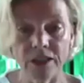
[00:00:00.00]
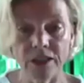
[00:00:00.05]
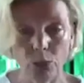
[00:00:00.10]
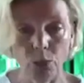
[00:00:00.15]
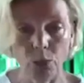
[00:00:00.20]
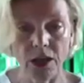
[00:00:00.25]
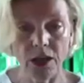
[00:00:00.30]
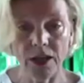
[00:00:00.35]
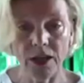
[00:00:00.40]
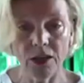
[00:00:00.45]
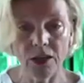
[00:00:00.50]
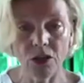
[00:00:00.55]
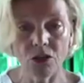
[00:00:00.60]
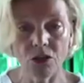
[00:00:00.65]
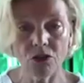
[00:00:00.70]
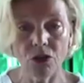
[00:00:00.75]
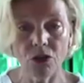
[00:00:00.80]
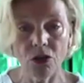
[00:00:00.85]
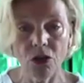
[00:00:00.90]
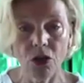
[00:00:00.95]
We
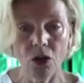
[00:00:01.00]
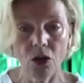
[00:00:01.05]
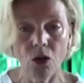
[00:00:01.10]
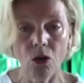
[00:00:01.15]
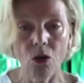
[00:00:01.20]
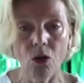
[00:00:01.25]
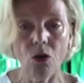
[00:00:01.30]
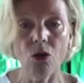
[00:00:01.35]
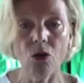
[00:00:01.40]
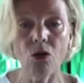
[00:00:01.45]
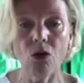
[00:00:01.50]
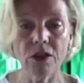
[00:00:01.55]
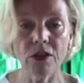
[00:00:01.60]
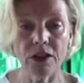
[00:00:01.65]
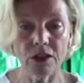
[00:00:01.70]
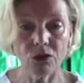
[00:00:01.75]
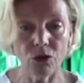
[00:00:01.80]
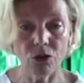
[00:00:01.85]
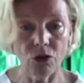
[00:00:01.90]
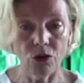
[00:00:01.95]
cannot hold
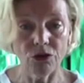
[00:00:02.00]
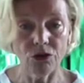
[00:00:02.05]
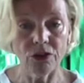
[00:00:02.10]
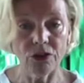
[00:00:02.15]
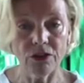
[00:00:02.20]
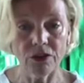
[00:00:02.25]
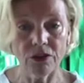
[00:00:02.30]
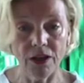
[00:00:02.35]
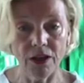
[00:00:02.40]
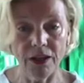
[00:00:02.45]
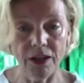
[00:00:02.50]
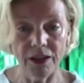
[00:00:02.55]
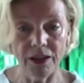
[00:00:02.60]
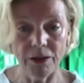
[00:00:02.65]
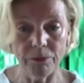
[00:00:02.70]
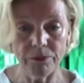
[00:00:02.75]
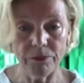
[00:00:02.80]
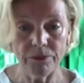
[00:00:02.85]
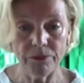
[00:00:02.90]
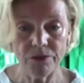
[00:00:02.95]
it all the time.
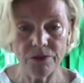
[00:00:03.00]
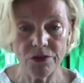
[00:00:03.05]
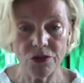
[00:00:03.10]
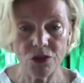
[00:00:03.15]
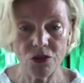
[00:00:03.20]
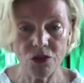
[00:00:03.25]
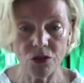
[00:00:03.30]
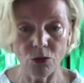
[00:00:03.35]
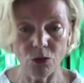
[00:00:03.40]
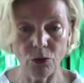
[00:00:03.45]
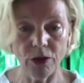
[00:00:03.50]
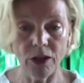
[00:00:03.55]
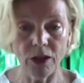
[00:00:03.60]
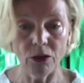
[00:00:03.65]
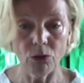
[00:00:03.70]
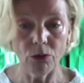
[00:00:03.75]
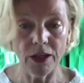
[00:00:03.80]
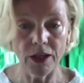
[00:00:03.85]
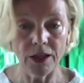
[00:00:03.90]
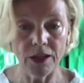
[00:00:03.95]
So in a
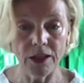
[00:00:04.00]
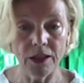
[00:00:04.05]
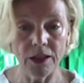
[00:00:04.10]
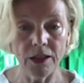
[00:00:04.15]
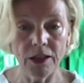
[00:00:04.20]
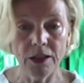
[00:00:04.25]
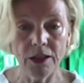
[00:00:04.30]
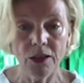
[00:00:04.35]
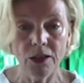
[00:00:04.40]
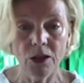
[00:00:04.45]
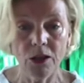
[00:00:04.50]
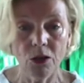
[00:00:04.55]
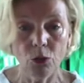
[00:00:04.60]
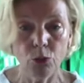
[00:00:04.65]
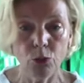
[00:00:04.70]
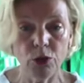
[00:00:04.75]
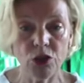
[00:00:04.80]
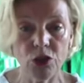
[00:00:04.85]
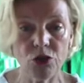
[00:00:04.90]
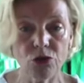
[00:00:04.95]
way,
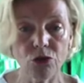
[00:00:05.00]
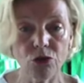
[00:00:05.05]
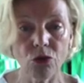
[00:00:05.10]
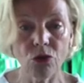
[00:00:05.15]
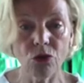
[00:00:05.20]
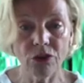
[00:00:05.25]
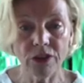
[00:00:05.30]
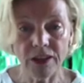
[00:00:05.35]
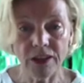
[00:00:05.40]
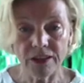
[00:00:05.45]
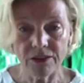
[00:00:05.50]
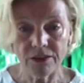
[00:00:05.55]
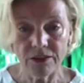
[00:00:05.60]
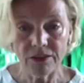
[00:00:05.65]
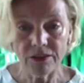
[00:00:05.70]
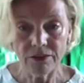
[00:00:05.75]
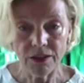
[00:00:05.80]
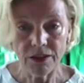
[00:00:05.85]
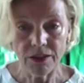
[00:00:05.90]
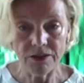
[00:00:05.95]
we store it
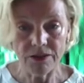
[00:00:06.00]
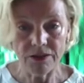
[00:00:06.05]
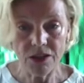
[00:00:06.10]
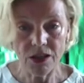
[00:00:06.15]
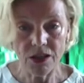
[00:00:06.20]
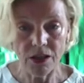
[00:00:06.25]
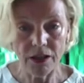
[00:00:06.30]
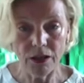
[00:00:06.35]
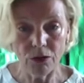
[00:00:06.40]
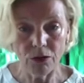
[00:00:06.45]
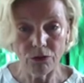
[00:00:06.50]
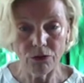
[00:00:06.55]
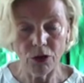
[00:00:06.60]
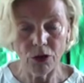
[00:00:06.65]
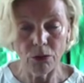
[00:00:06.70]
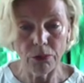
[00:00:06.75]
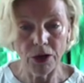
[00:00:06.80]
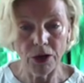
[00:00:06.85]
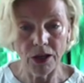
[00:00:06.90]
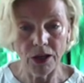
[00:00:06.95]
inside of our
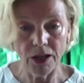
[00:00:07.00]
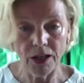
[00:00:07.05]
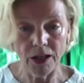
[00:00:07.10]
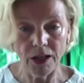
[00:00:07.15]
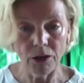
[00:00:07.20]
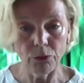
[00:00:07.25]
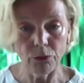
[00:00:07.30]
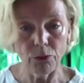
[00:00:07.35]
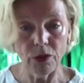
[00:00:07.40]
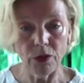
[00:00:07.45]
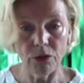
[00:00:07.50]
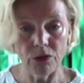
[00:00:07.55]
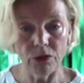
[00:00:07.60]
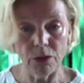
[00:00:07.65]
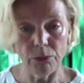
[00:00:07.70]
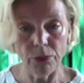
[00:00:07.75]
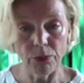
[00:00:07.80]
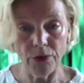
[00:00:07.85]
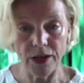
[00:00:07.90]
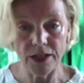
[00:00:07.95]
body and we
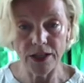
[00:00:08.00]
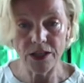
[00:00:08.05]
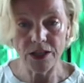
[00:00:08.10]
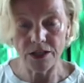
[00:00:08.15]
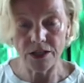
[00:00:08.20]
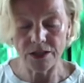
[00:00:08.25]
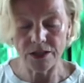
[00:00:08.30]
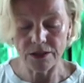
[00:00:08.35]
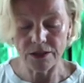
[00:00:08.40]
repress it.